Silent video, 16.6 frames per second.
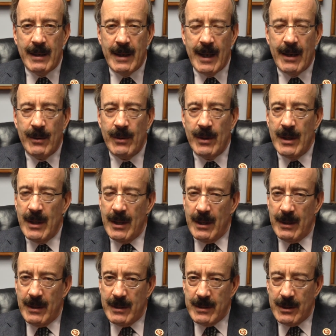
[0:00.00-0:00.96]
Now,
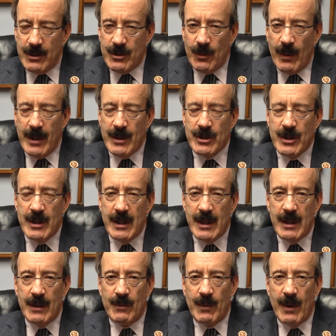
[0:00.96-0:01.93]
the situation
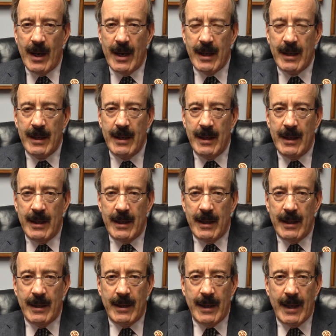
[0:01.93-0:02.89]
in Iraq
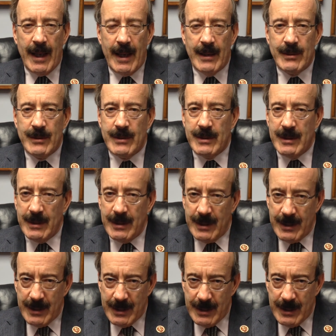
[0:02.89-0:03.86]
is
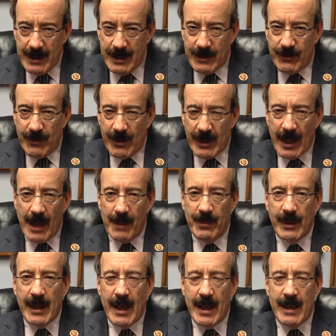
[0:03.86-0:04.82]
very
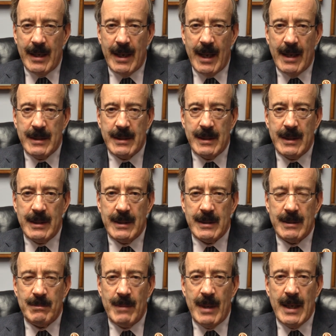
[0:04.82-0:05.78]
complicated, as it is
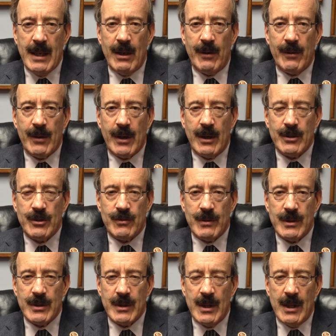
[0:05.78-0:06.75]
in many other
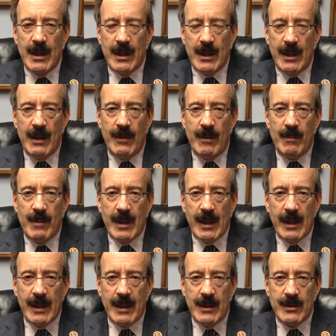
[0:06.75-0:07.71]
countries in the
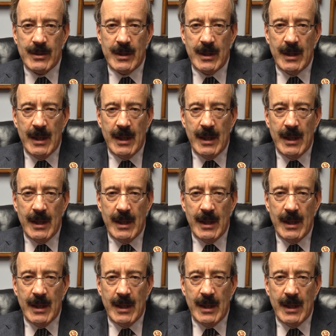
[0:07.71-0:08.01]
Middle East.